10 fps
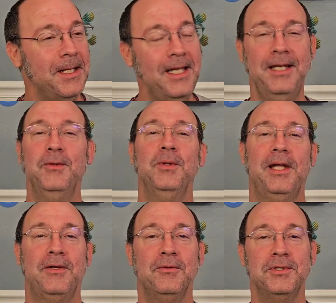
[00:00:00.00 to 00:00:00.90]
and you
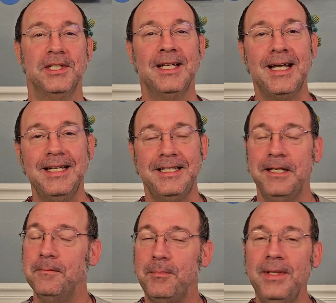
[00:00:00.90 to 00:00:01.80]
like cruising
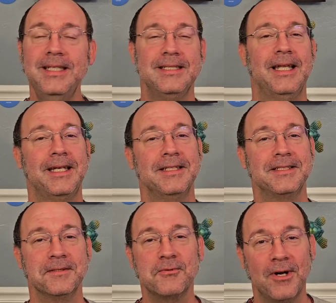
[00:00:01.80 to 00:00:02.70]
content, please like and
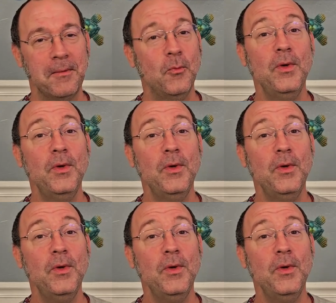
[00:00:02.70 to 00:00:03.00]
subscribe.